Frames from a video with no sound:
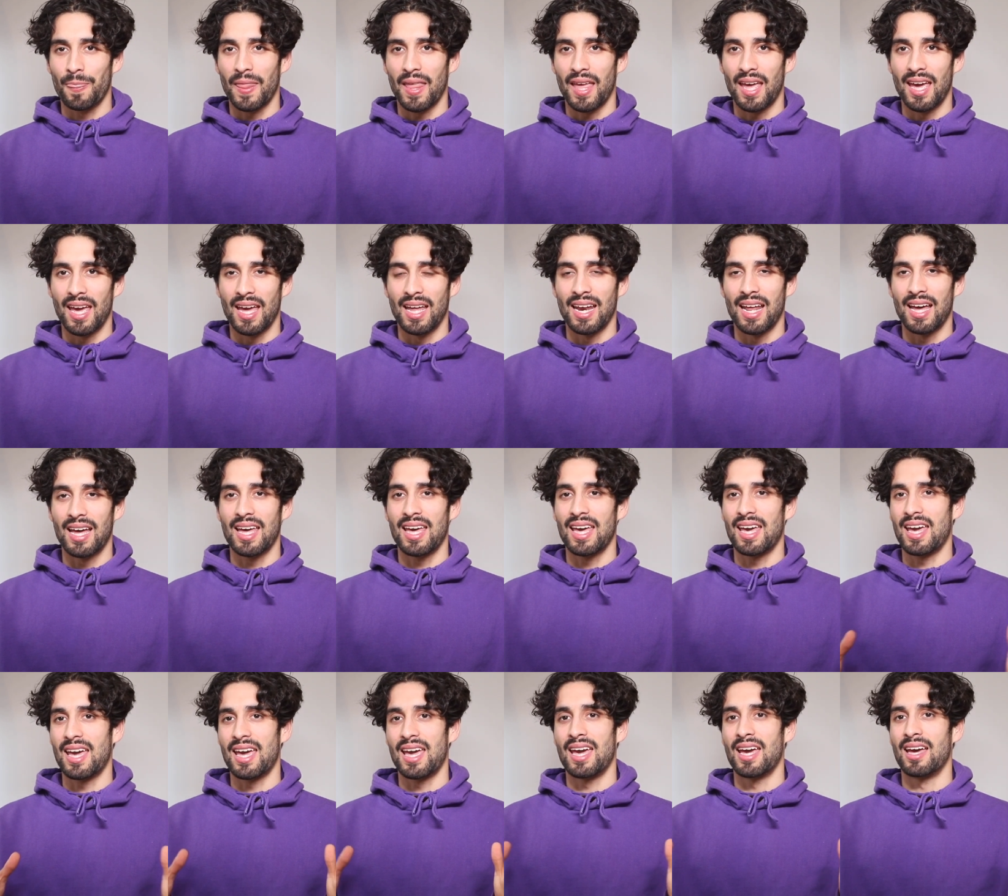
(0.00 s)
and,
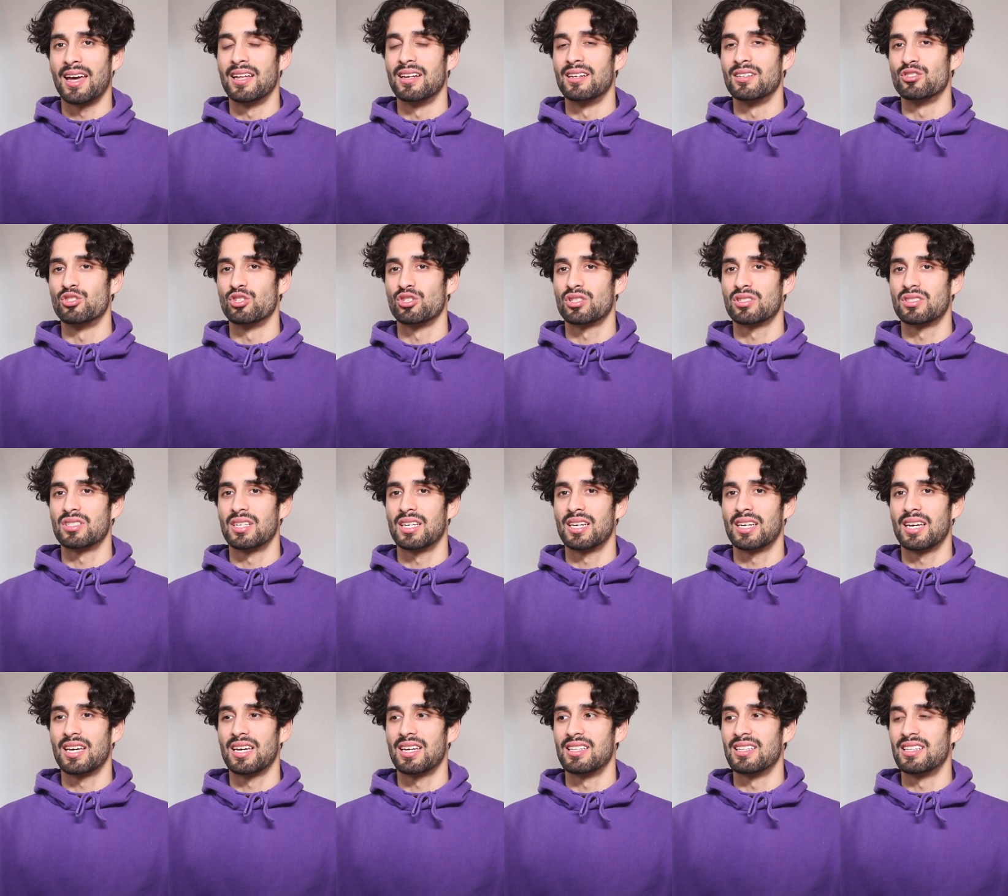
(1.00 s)
and just
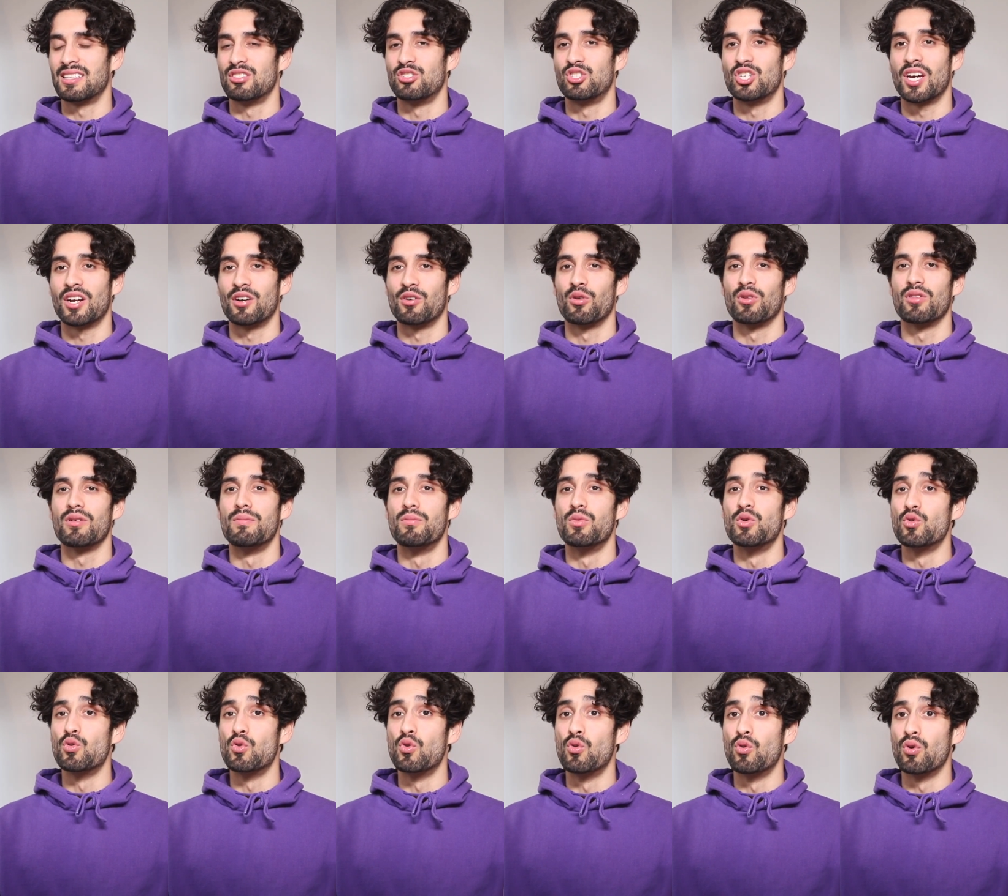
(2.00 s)
and in general the
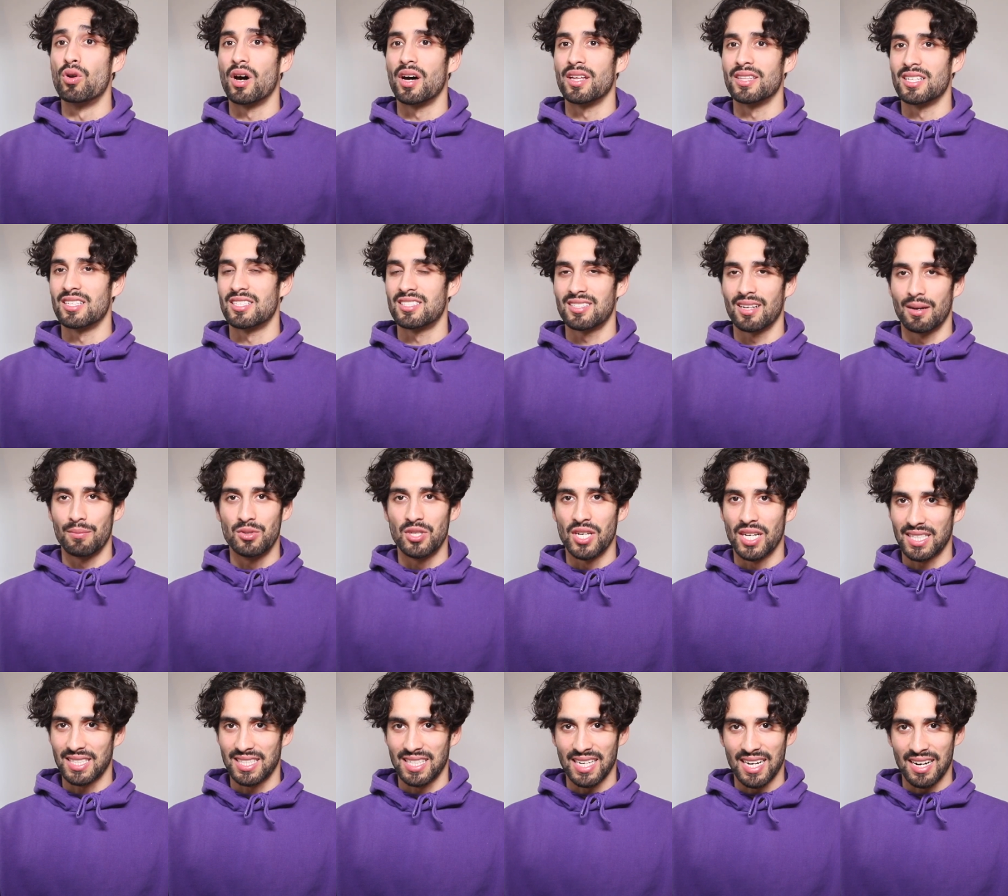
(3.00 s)
mood on the
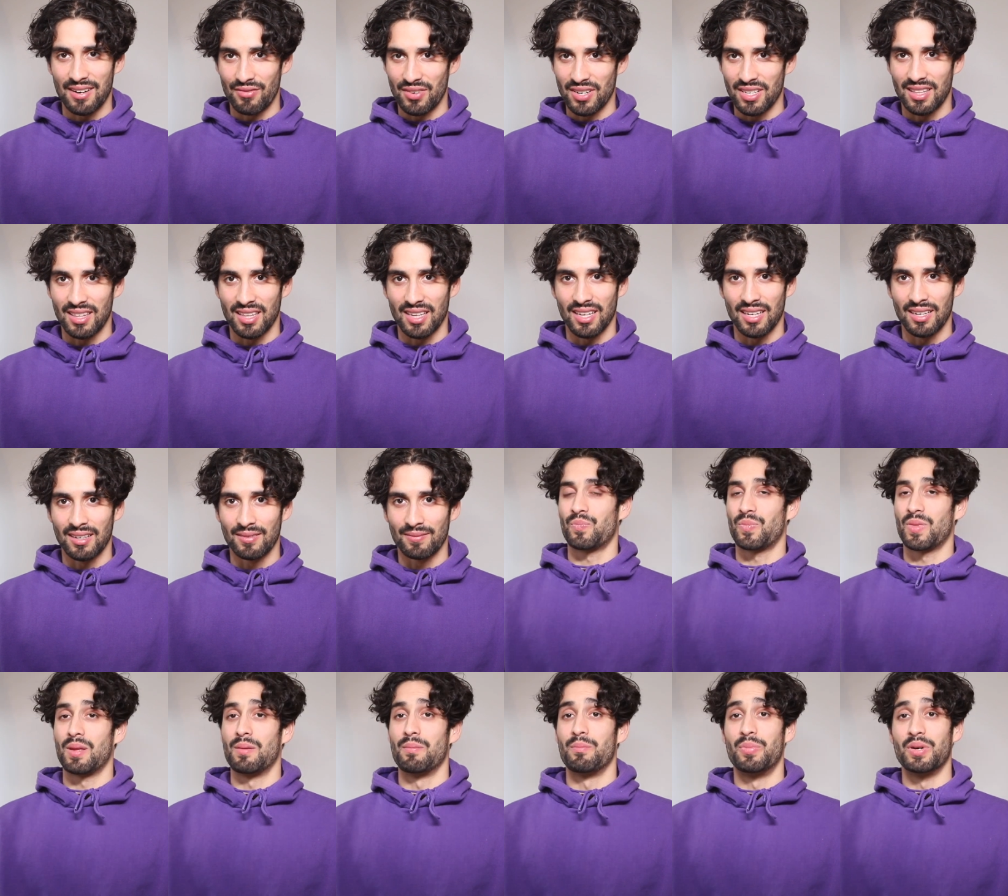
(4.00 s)
subject and everything.
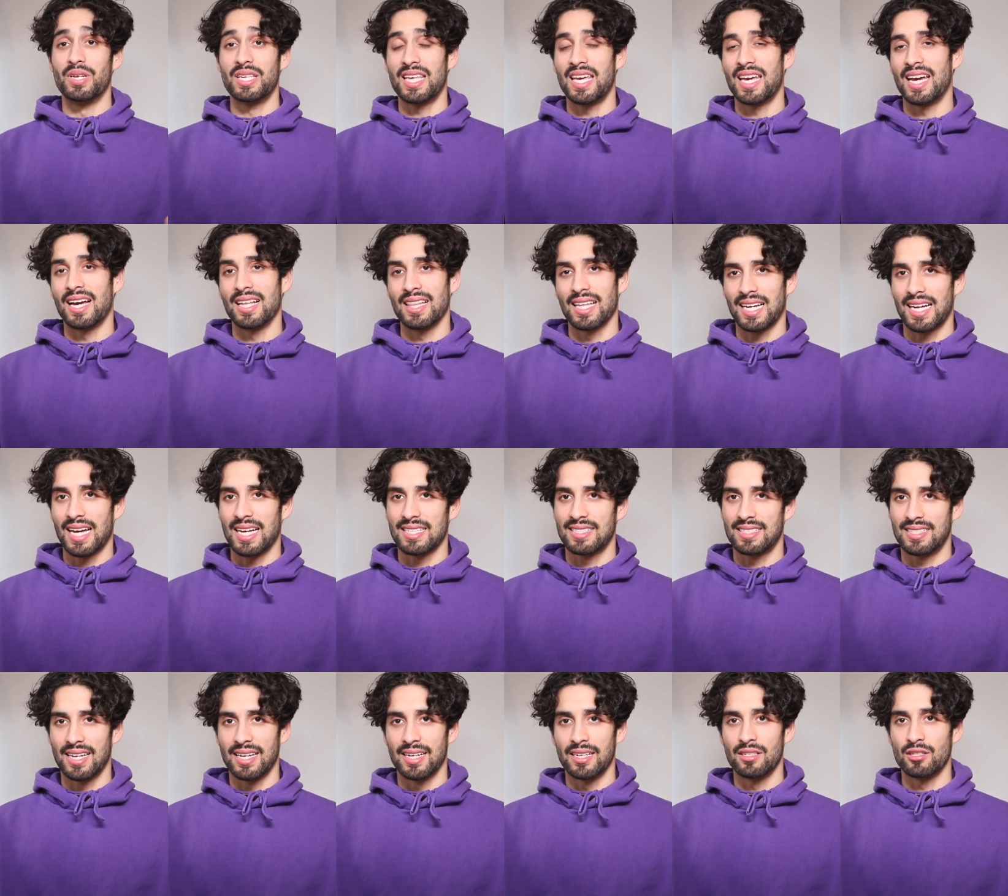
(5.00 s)
But yeah, like I
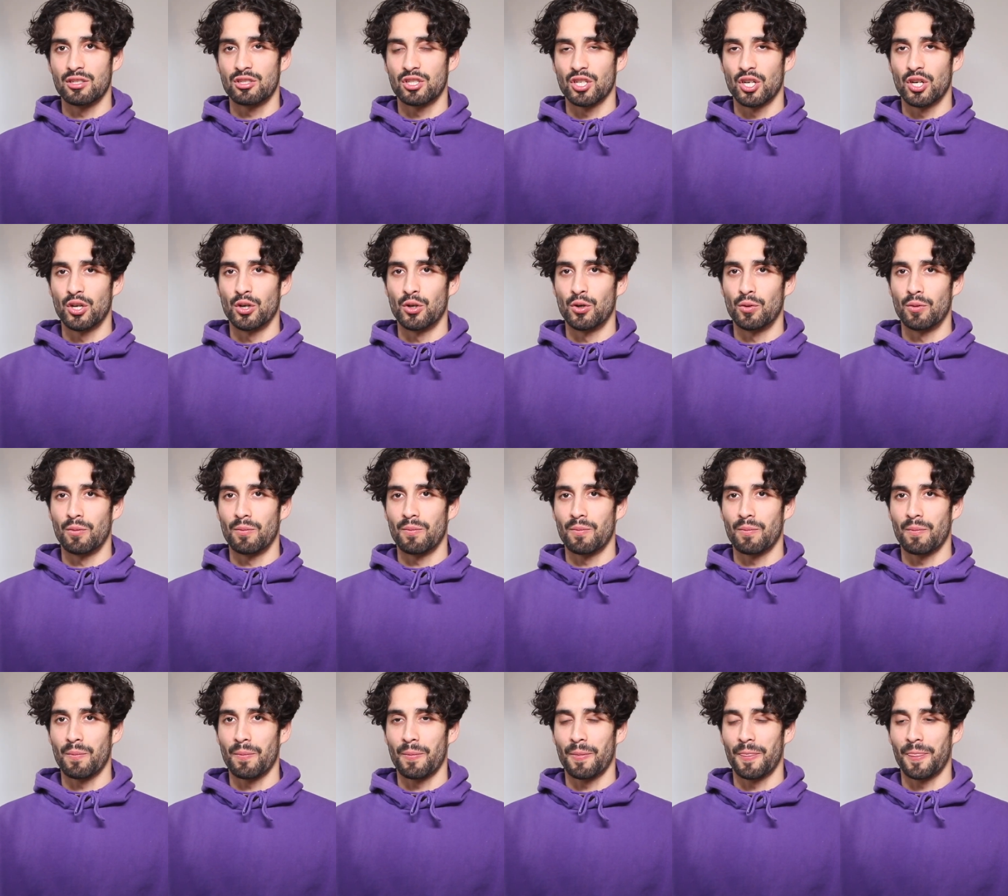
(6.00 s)
said,
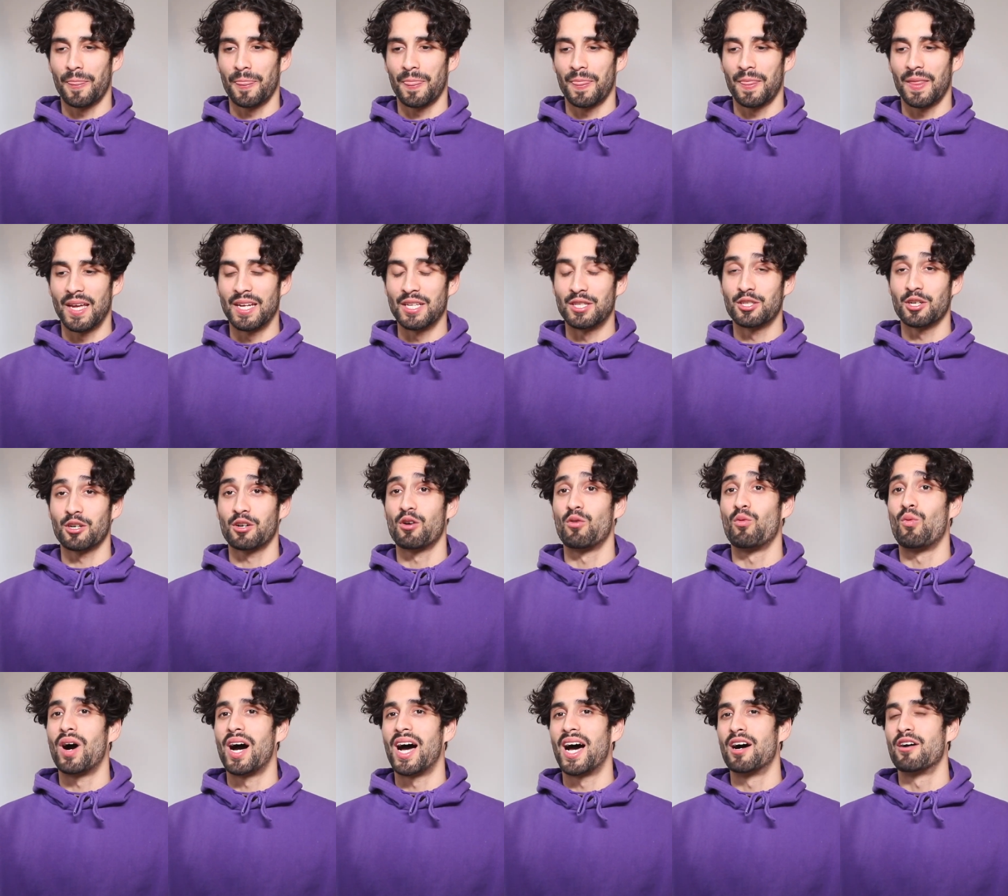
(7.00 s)
so it took a
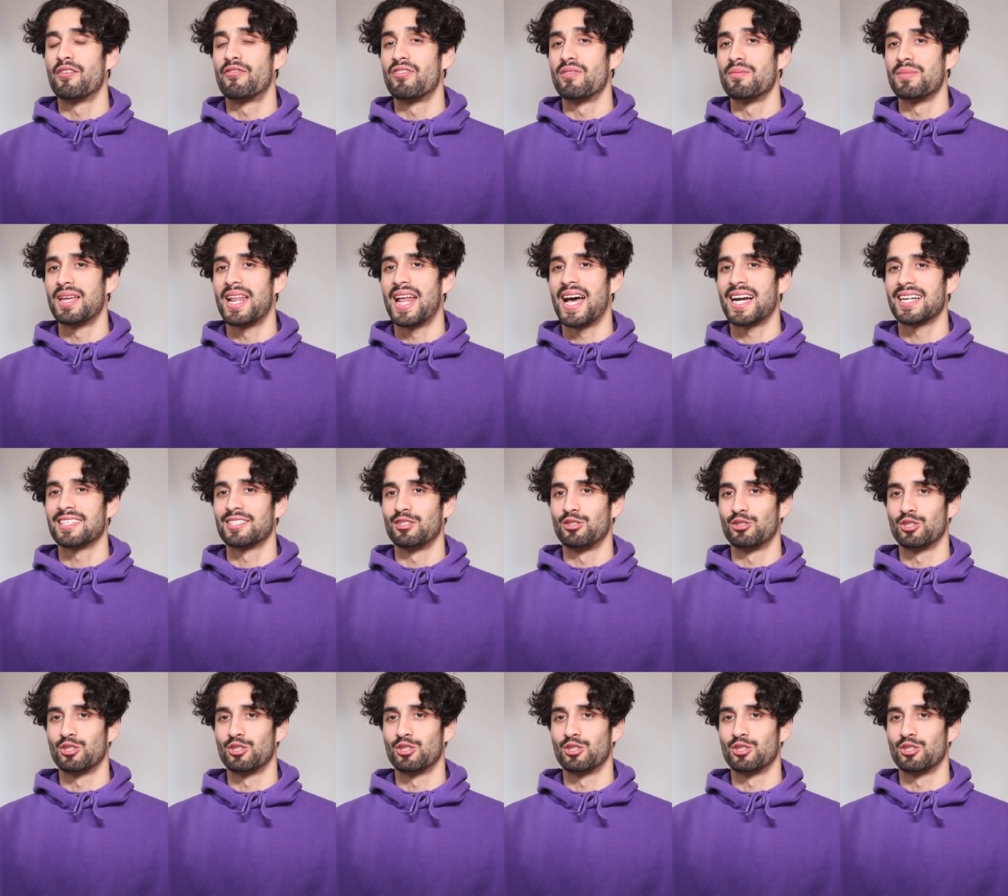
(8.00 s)
while for me to actually